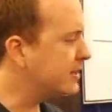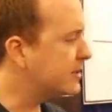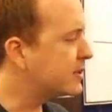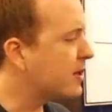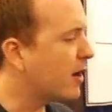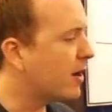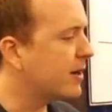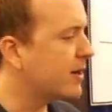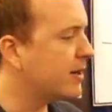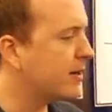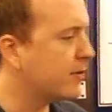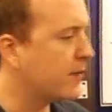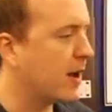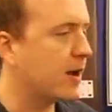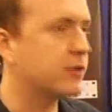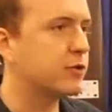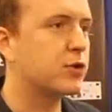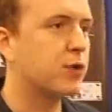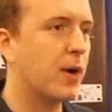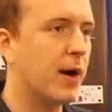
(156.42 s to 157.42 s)
They start at
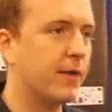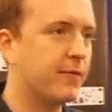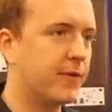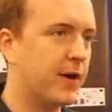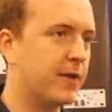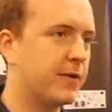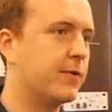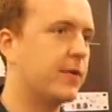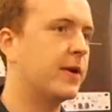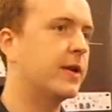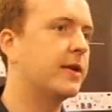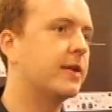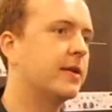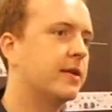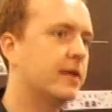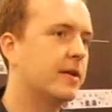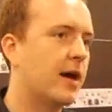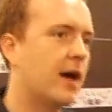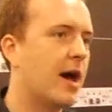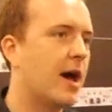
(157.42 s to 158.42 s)
around
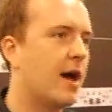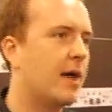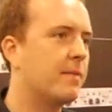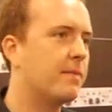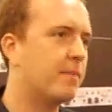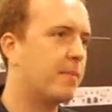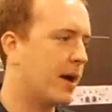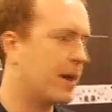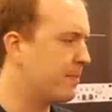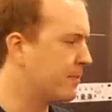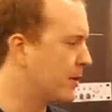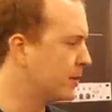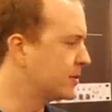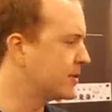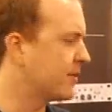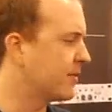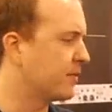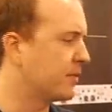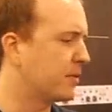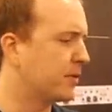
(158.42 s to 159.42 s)
$1,200, but
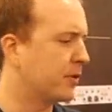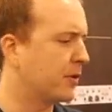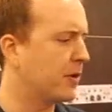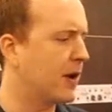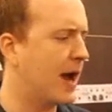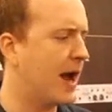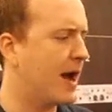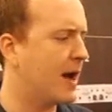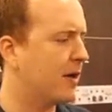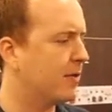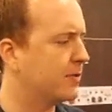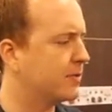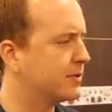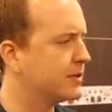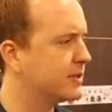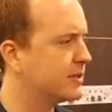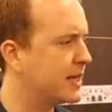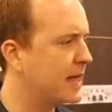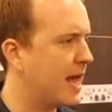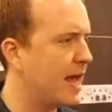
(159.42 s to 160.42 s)
most of them are
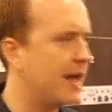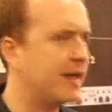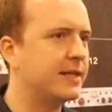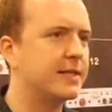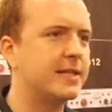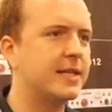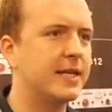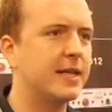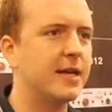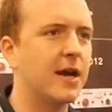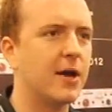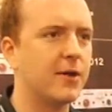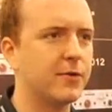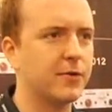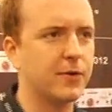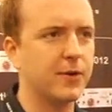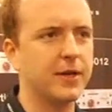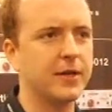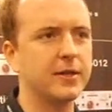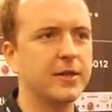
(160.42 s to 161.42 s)
around
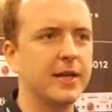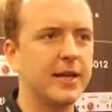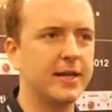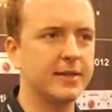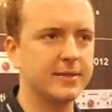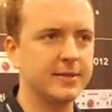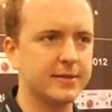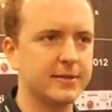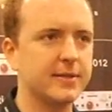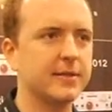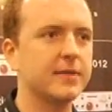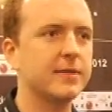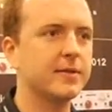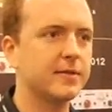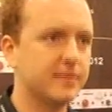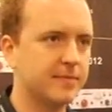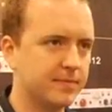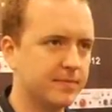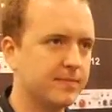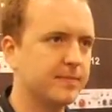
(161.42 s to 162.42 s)
$1,800 list.
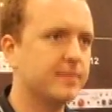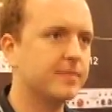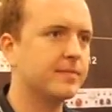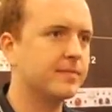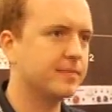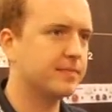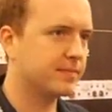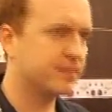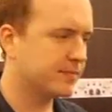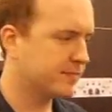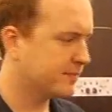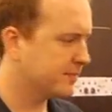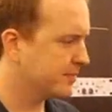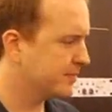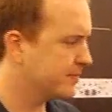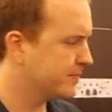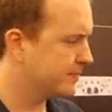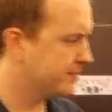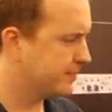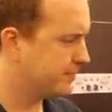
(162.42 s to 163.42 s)
The
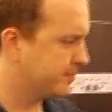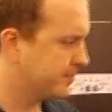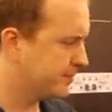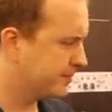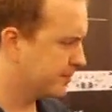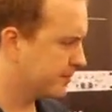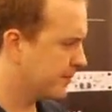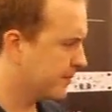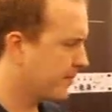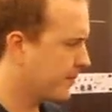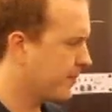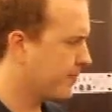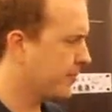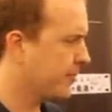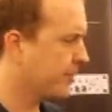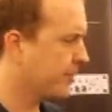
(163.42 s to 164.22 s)
performance of these is